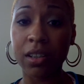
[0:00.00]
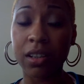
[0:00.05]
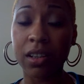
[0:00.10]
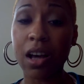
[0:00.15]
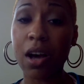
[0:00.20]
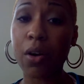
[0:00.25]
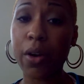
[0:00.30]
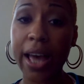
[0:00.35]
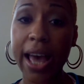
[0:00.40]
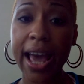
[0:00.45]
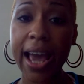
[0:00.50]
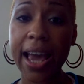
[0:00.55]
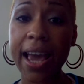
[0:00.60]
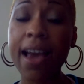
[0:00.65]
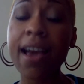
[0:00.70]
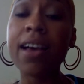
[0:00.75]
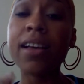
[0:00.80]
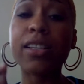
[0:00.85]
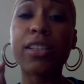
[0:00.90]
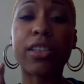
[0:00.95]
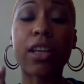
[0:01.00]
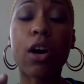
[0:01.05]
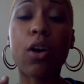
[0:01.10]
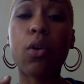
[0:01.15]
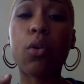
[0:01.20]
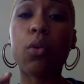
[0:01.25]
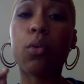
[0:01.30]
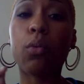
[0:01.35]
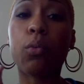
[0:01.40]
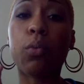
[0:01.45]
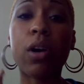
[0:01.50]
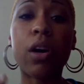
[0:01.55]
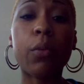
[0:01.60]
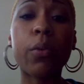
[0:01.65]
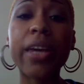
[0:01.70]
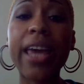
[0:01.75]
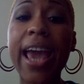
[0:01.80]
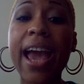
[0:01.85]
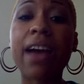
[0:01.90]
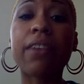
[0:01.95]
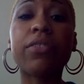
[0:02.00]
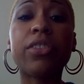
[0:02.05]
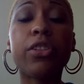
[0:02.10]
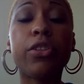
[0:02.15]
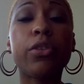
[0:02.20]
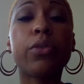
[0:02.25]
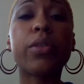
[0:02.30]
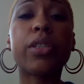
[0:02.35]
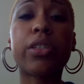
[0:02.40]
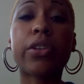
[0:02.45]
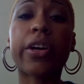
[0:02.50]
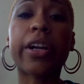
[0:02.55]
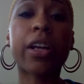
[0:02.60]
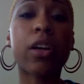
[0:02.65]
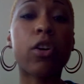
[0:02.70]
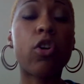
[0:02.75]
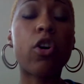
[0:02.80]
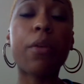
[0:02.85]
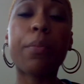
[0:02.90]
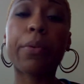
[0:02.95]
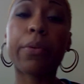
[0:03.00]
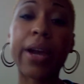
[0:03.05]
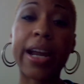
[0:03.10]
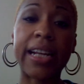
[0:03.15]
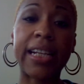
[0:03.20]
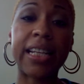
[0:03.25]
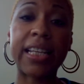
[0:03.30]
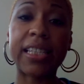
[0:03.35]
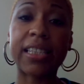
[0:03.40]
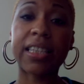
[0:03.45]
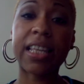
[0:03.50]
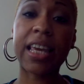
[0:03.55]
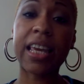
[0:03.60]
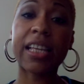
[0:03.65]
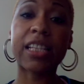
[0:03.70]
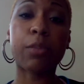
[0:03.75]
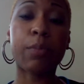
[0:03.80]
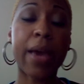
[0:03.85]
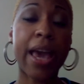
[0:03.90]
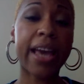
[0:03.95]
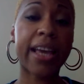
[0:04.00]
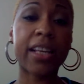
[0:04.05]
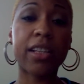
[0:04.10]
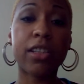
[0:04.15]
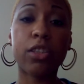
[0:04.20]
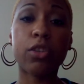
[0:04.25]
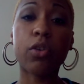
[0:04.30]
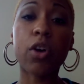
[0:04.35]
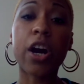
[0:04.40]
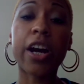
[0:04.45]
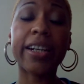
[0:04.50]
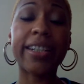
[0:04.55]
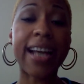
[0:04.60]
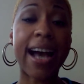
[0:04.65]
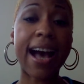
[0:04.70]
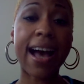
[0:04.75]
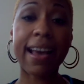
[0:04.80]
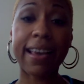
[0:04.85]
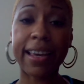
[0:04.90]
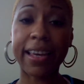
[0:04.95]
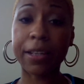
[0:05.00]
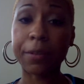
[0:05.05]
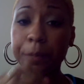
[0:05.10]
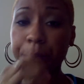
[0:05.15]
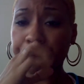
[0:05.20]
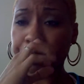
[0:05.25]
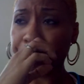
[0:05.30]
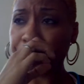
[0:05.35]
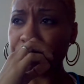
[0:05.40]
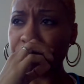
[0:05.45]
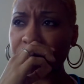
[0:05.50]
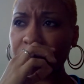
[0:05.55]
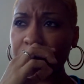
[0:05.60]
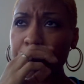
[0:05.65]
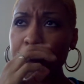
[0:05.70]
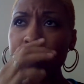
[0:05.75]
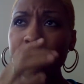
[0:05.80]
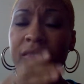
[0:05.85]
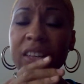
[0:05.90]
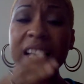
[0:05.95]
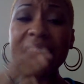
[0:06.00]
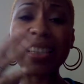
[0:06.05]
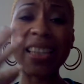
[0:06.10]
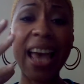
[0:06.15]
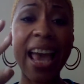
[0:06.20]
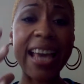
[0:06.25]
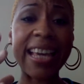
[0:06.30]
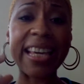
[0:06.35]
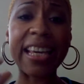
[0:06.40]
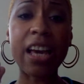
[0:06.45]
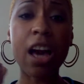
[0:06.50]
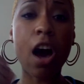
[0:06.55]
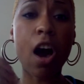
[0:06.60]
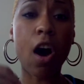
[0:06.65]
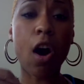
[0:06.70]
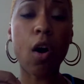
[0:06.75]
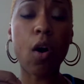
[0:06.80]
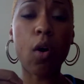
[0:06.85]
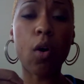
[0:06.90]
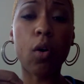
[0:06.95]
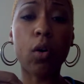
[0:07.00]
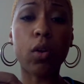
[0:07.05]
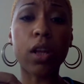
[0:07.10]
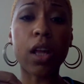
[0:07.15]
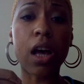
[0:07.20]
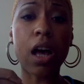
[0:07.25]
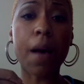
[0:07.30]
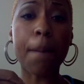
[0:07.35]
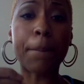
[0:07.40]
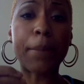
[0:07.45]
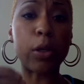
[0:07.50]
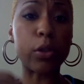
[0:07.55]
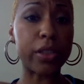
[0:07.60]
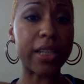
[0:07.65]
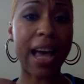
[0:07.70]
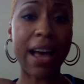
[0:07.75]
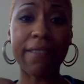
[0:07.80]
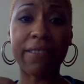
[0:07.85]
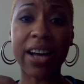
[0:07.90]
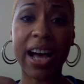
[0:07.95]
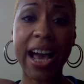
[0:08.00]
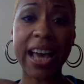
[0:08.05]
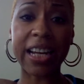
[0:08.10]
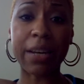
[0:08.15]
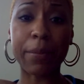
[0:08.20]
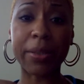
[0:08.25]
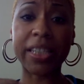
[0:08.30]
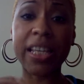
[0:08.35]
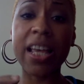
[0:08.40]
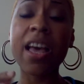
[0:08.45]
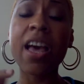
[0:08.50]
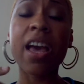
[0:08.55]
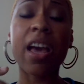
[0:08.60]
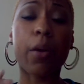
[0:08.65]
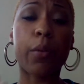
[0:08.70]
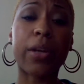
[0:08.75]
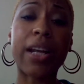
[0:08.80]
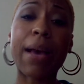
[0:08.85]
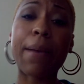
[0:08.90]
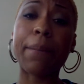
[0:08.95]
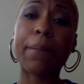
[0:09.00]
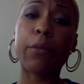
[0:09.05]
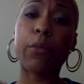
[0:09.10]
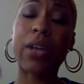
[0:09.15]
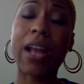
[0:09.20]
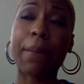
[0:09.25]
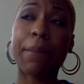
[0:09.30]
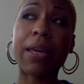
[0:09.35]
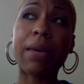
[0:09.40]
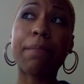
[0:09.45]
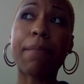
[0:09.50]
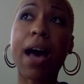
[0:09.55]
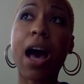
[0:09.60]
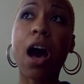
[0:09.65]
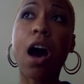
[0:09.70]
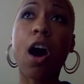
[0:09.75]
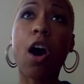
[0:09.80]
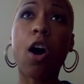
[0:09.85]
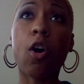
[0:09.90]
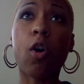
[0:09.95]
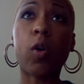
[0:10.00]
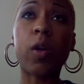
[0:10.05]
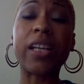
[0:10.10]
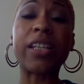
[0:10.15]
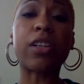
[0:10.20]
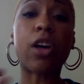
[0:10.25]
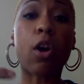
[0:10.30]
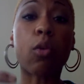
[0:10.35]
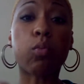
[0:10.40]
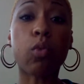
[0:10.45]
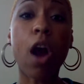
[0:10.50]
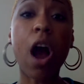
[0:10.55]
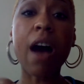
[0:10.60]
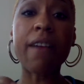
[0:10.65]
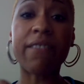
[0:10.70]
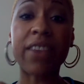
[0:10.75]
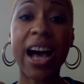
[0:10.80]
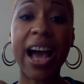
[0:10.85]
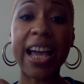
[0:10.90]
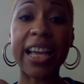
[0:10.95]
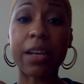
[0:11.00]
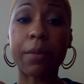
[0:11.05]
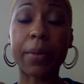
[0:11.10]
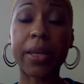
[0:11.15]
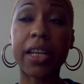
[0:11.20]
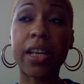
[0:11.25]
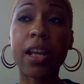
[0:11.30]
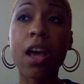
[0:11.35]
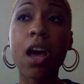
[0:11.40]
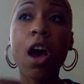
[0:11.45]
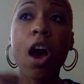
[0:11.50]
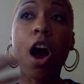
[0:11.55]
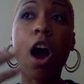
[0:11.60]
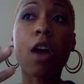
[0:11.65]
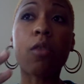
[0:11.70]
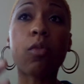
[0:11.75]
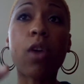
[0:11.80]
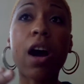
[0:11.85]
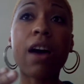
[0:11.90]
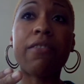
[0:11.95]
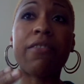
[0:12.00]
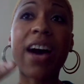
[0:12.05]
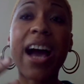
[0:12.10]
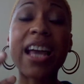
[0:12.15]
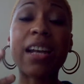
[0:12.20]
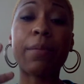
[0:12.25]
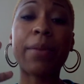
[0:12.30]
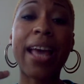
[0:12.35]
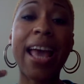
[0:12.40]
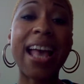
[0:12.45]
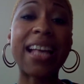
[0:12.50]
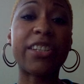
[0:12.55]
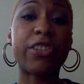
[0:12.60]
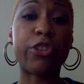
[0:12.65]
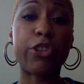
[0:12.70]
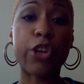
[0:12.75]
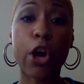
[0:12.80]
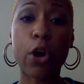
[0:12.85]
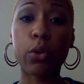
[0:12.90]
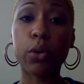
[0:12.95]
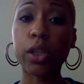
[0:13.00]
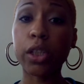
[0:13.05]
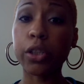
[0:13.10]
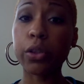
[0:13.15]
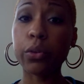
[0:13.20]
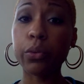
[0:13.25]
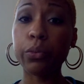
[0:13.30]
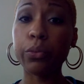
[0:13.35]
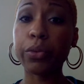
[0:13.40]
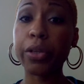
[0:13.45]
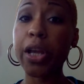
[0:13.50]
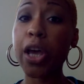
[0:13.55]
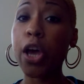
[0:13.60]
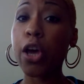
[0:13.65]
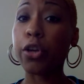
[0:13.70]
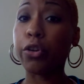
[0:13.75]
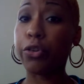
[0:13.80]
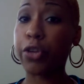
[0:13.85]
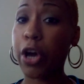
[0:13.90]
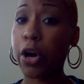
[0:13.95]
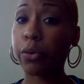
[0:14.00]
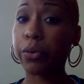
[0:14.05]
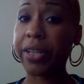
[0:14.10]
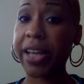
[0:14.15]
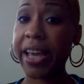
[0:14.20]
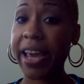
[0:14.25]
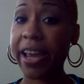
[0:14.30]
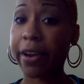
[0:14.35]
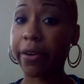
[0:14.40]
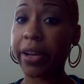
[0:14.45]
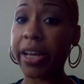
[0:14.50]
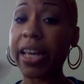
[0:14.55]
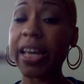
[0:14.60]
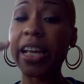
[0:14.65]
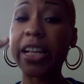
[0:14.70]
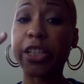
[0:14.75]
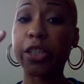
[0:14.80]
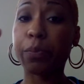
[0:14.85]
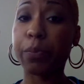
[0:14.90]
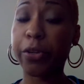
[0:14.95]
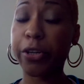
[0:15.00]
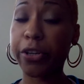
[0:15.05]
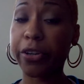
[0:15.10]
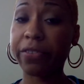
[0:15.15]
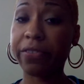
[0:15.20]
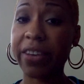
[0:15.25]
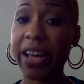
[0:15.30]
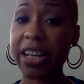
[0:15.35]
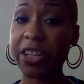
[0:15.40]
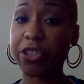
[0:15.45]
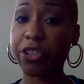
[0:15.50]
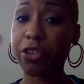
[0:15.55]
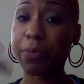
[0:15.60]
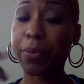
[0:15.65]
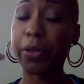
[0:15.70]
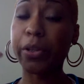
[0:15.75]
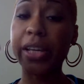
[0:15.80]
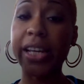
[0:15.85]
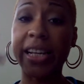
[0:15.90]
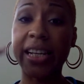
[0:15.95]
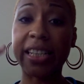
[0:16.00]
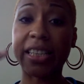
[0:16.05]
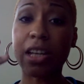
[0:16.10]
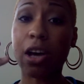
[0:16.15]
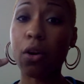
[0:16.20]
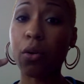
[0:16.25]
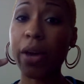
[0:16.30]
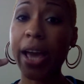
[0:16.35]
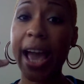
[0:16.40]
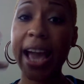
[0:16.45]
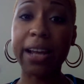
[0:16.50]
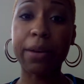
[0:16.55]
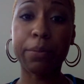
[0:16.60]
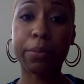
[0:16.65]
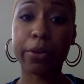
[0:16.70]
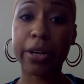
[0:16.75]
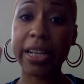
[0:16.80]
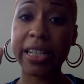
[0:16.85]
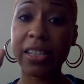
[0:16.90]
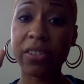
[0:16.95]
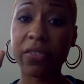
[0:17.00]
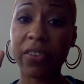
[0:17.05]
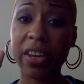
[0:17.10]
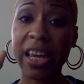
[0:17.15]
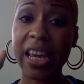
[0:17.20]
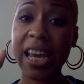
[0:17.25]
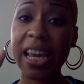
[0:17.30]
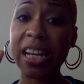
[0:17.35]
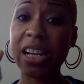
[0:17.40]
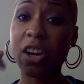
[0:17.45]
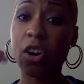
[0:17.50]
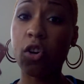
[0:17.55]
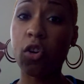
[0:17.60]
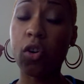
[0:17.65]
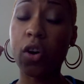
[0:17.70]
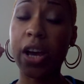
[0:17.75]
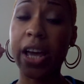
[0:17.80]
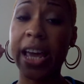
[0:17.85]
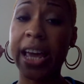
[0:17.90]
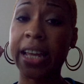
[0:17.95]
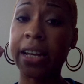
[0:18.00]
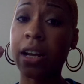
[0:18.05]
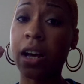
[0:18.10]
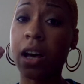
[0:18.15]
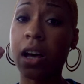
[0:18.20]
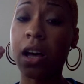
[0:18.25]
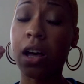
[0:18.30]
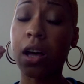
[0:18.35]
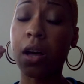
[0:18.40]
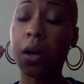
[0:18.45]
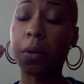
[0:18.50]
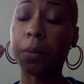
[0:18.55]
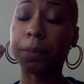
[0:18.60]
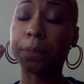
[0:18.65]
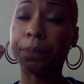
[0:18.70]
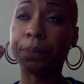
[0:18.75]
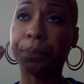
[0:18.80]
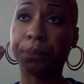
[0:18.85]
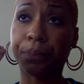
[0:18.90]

Okay? So, what we have to do is start incorporating these things back into our diet taking whole uh, multivitamins. When I'm what I mean by whole is a raw vitamin. A raw vitamin has no gluten, no dairy. It's pure vegetable, and it's okay to breastfeed and um